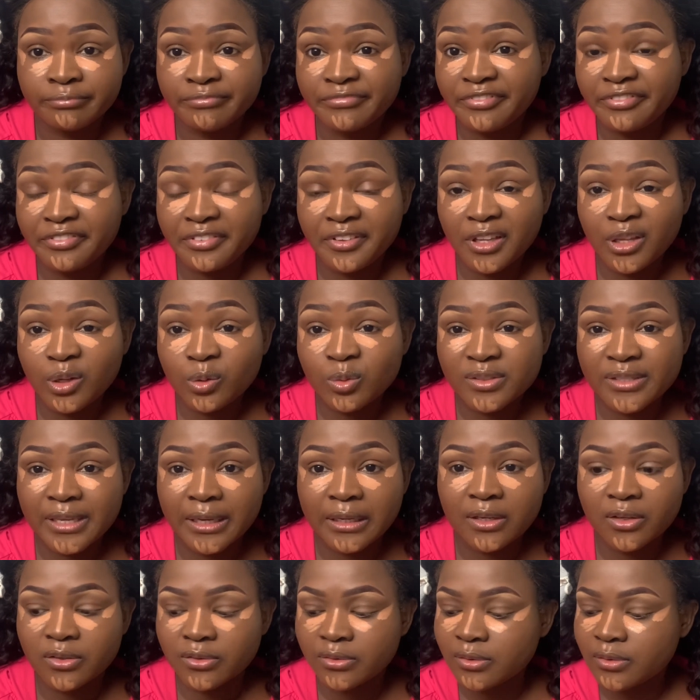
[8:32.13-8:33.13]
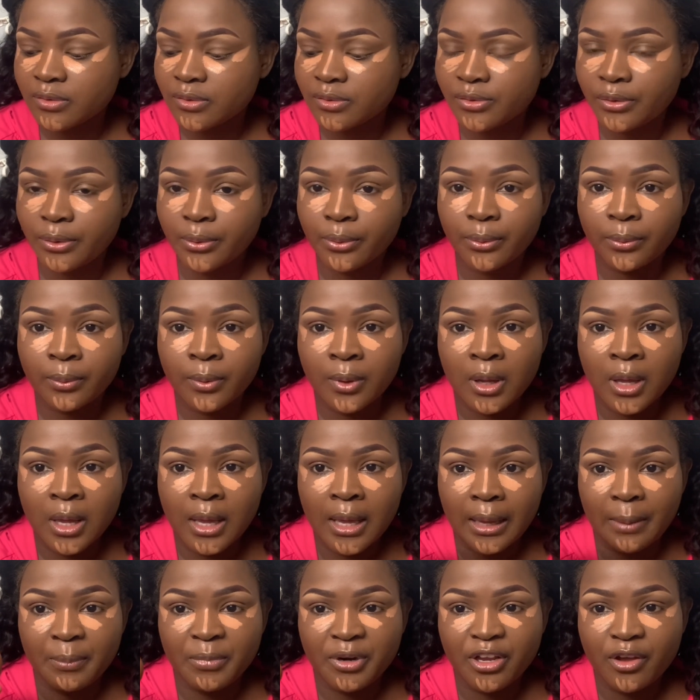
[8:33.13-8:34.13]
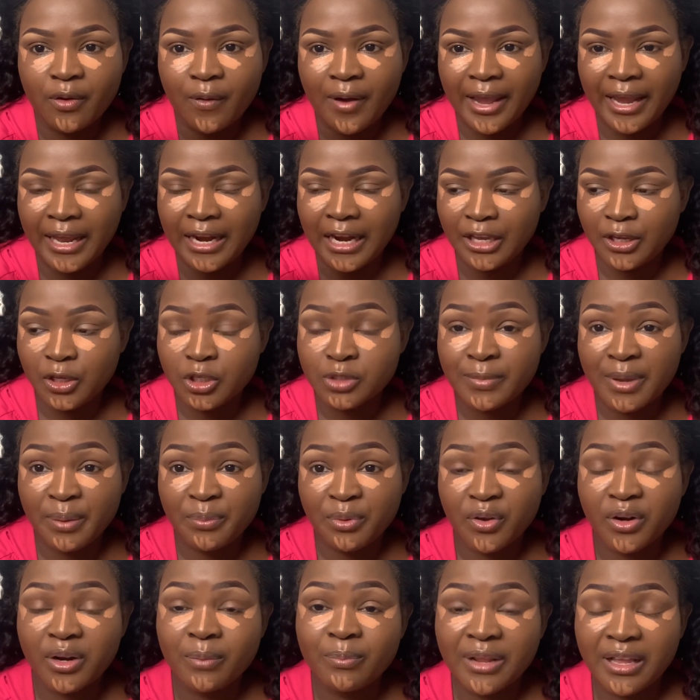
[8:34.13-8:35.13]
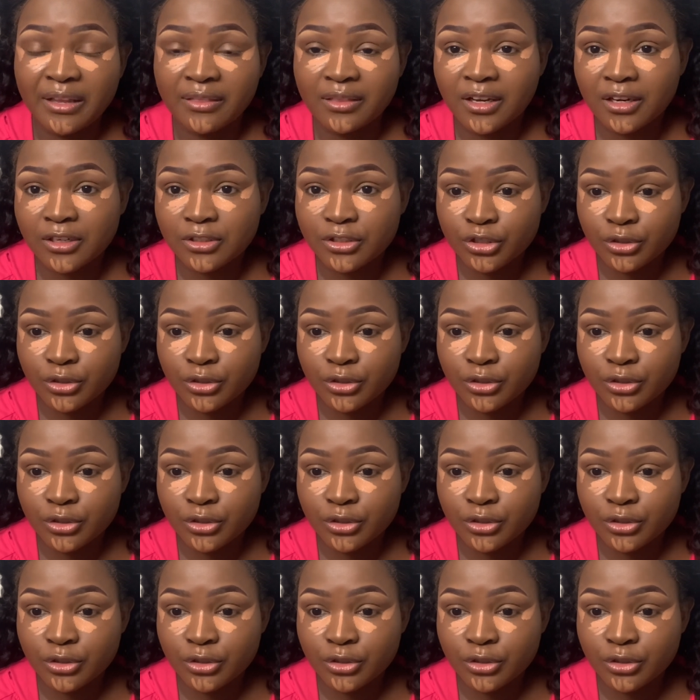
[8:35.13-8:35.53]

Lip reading: a few seconds, so I'm gonna go ahead and use my beauty blender